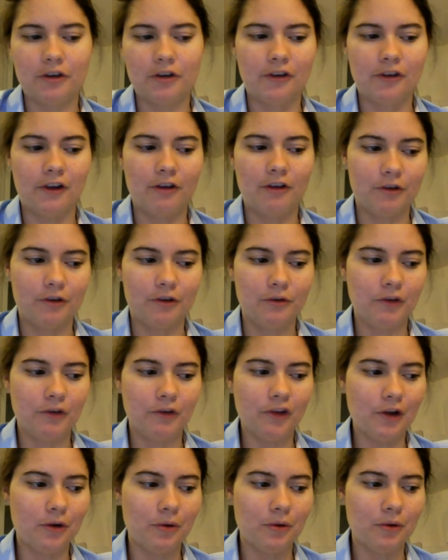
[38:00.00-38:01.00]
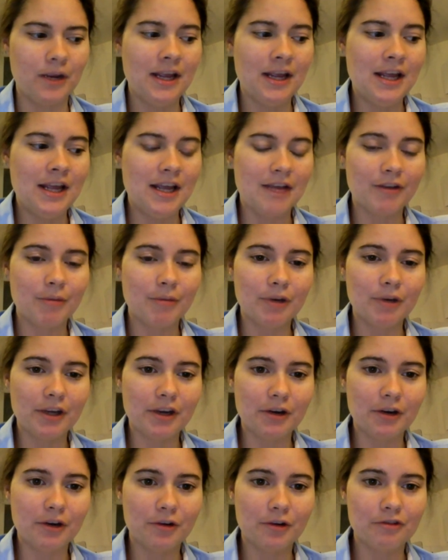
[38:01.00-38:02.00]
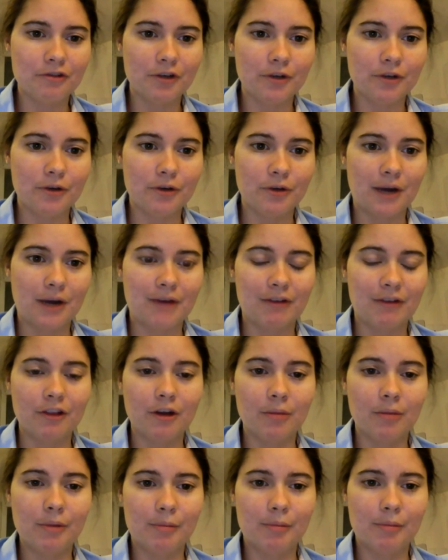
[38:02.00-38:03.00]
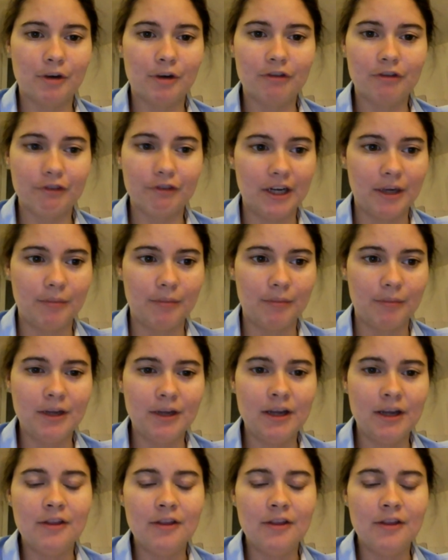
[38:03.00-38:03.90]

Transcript: cell phone. So if you bring your own phone, you have a little bit more freedom.